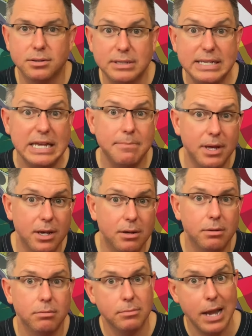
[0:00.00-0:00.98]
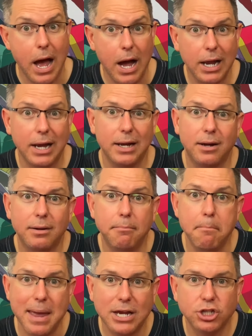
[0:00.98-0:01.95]
demon naga
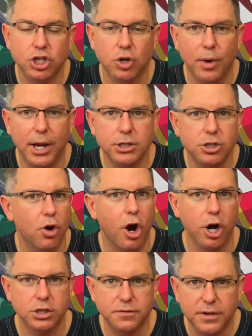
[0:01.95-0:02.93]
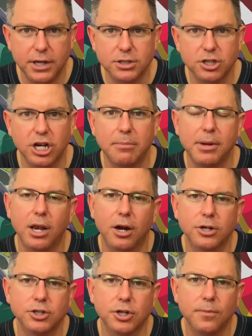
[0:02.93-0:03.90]
mixture race. Your archfiends are going to be
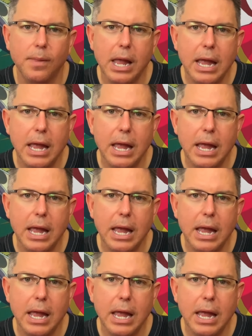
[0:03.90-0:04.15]
larger.